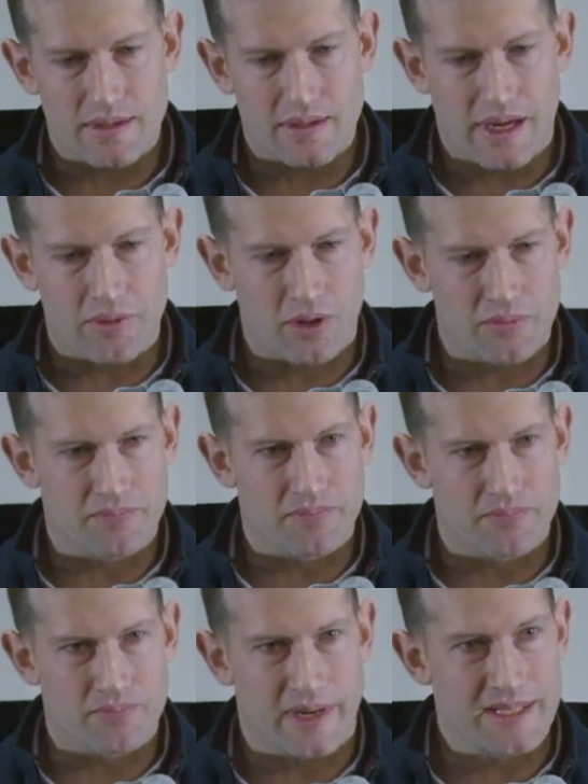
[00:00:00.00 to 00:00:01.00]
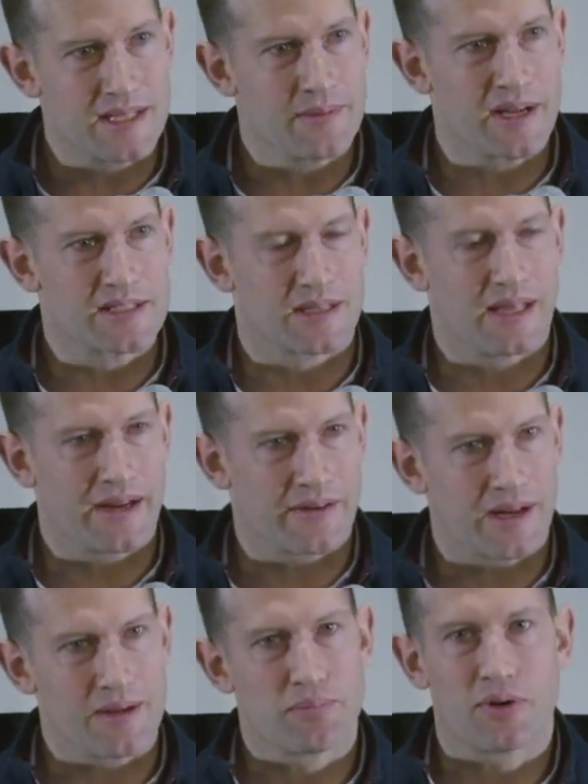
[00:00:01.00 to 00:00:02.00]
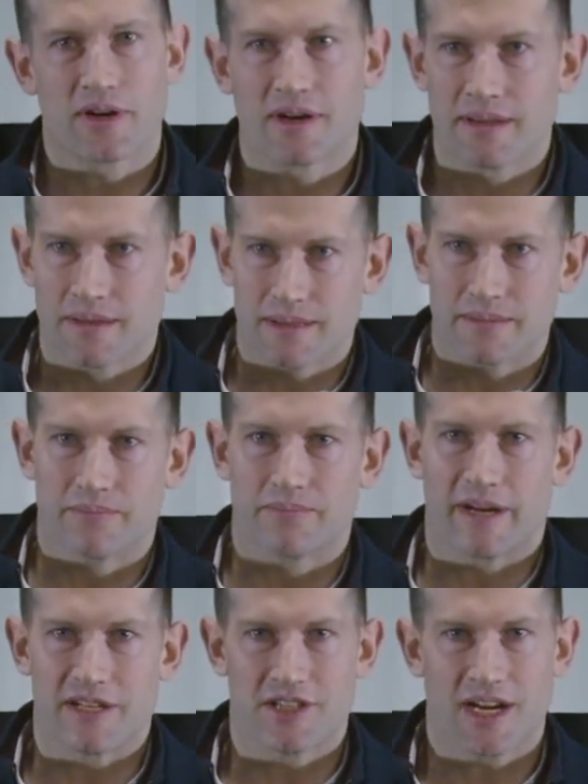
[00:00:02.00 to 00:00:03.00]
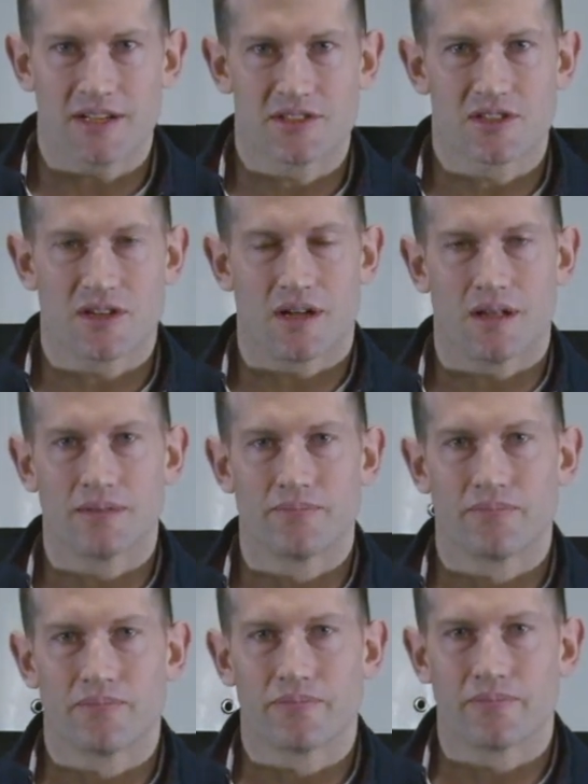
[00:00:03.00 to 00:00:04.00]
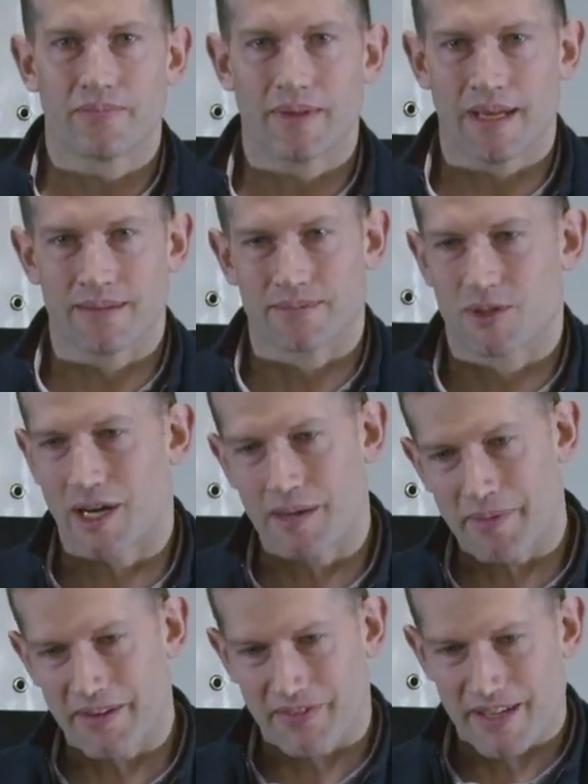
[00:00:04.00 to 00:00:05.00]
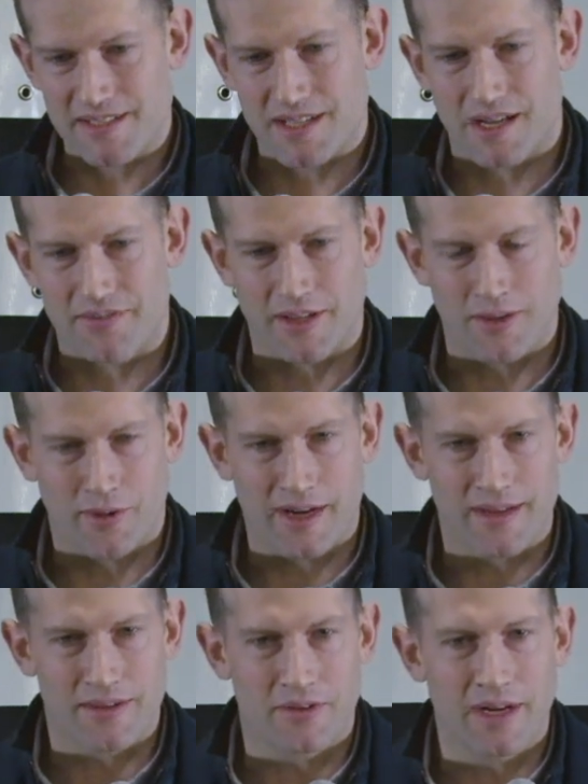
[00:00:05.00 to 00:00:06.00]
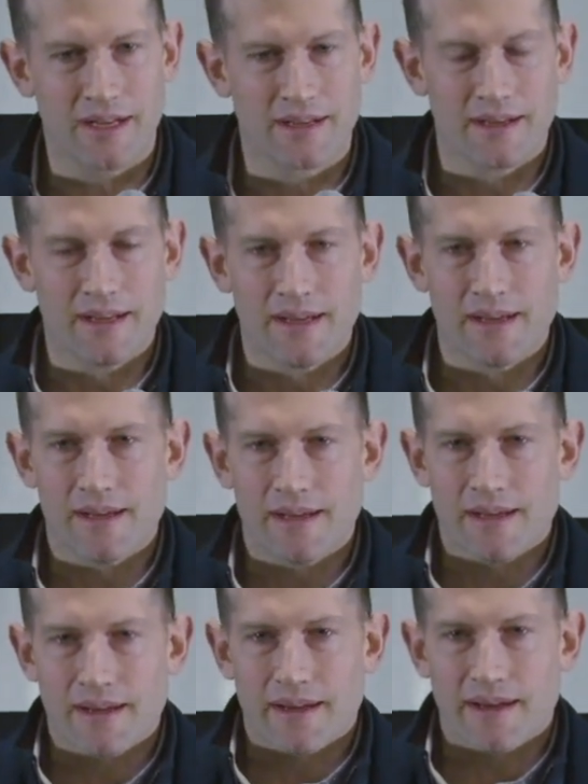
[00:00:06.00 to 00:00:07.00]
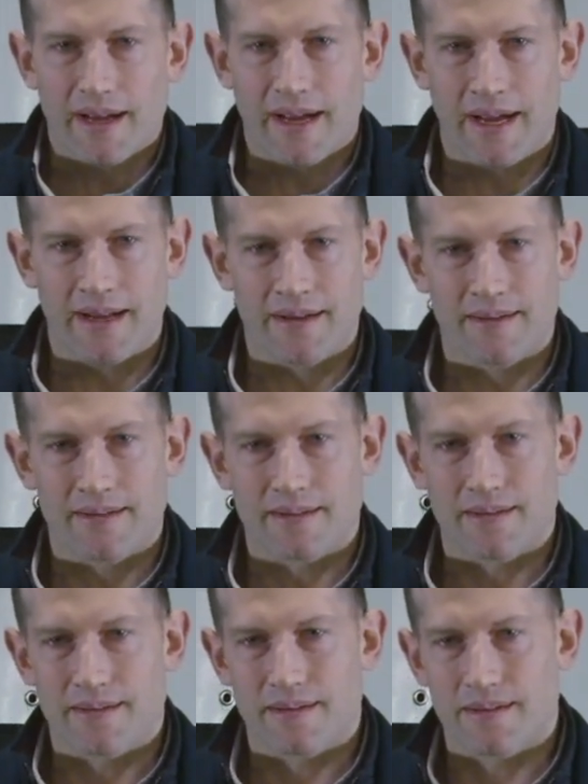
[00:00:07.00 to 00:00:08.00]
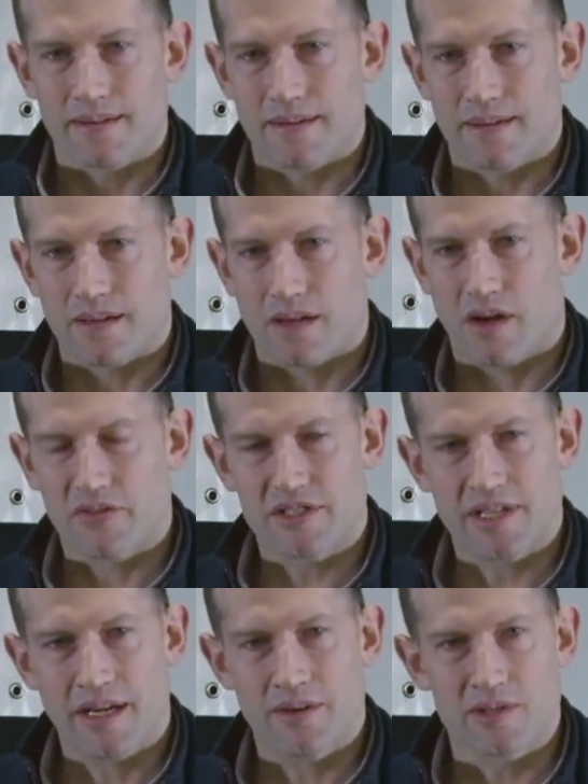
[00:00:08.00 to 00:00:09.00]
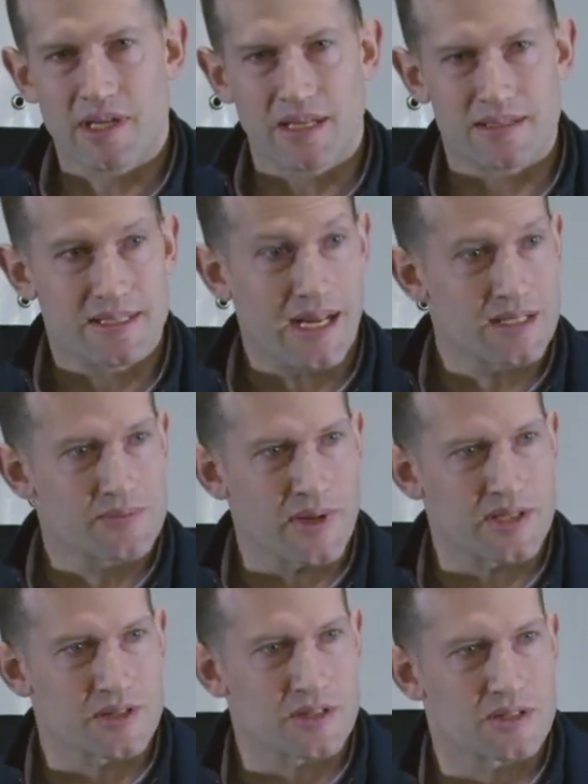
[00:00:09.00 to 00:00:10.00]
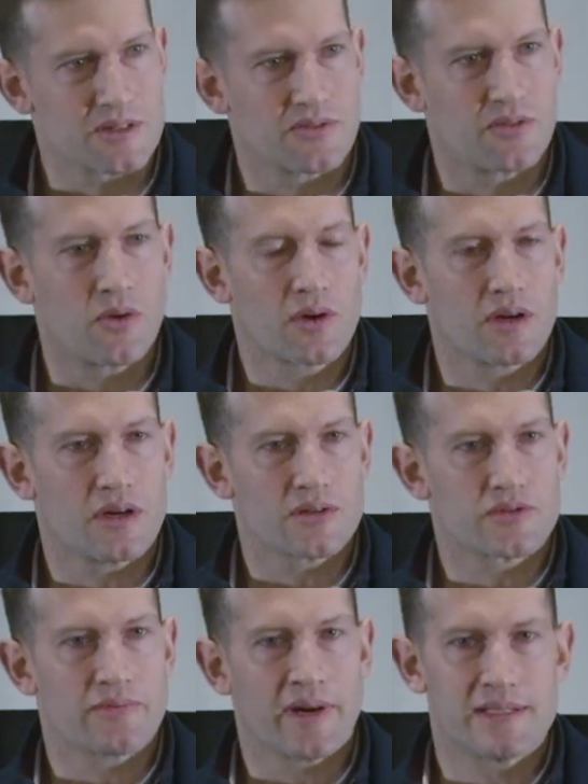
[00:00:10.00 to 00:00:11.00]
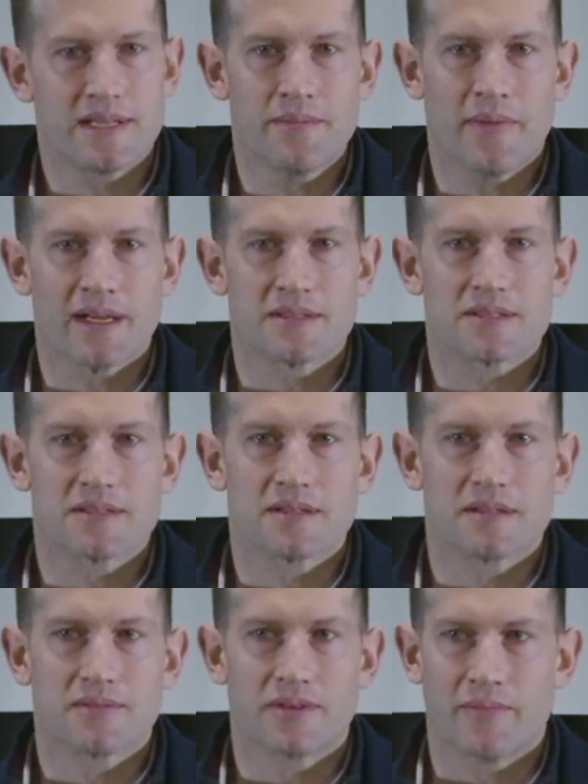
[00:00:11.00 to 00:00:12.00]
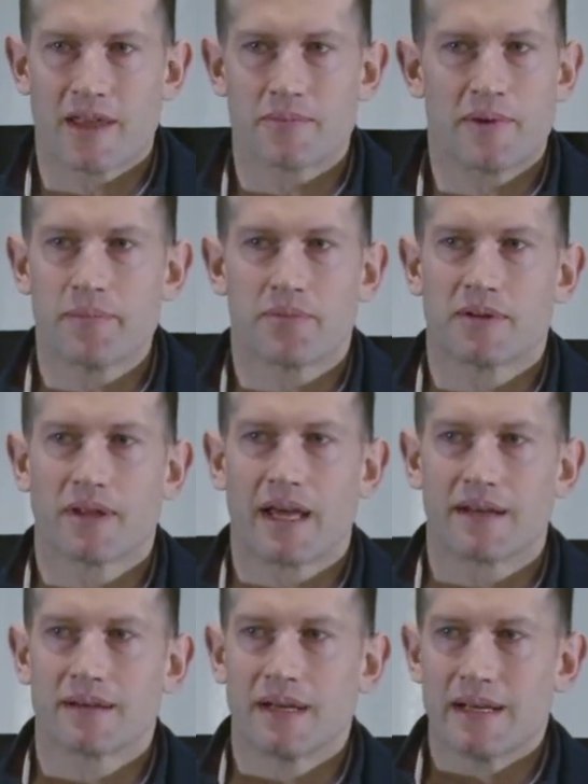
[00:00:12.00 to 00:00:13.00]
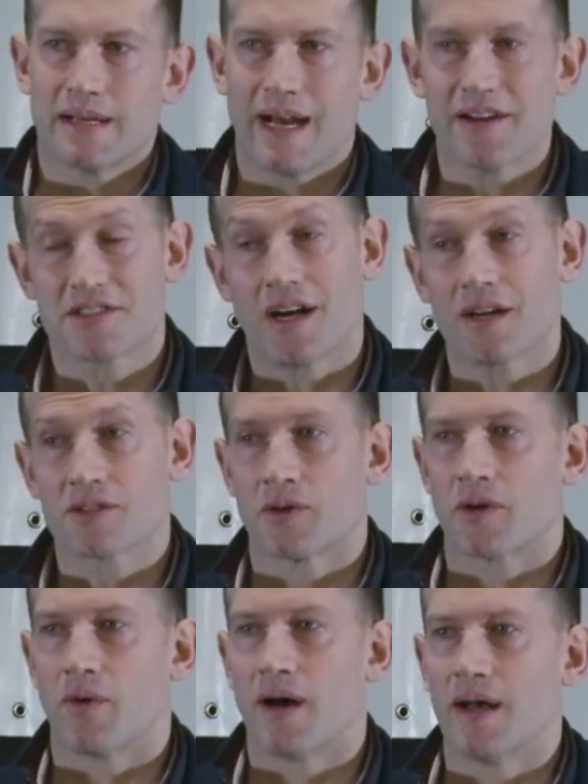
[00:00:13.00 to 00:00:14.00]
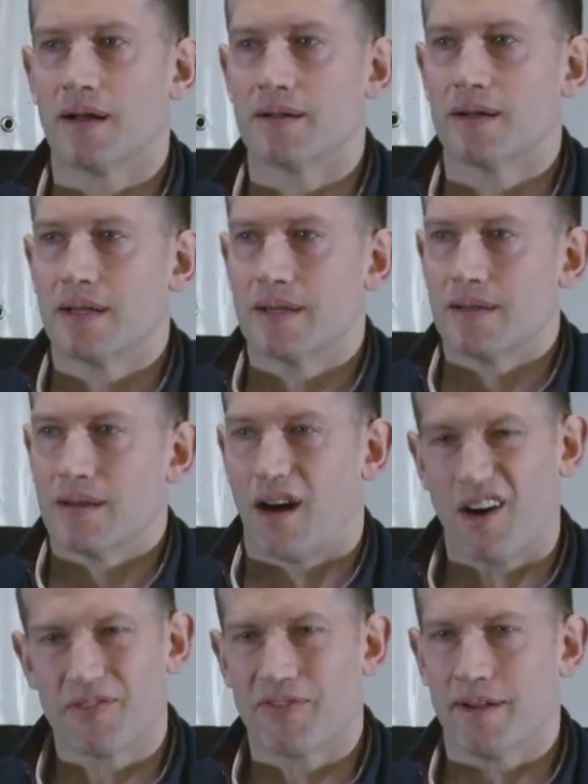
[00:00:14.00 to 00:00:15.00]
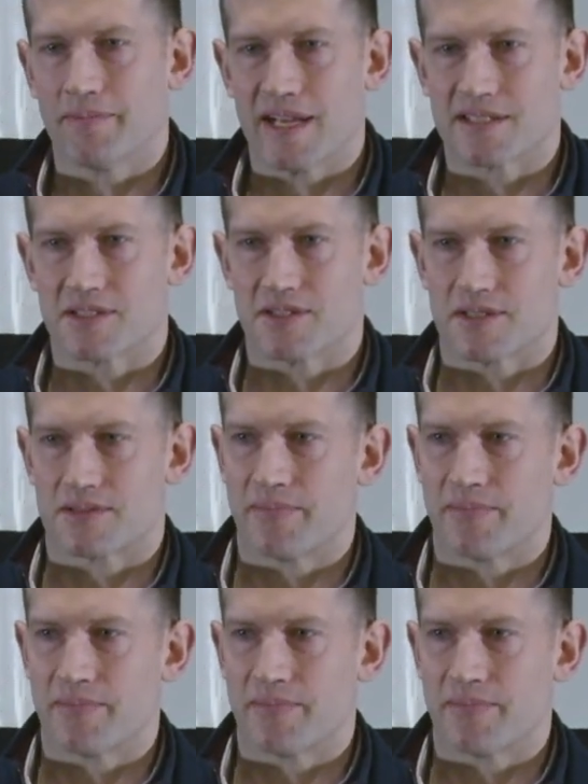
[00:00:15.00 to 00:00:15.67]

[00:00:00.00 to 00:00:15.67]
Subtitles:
I wrote my teammates a letter, and I put it on my change stall and cried my face off on the way out of the rink. And all of a sudden, I was getting text messages and phone calls from my teammates, from other people that I hadn't talked to in a while. Heartfelt messages,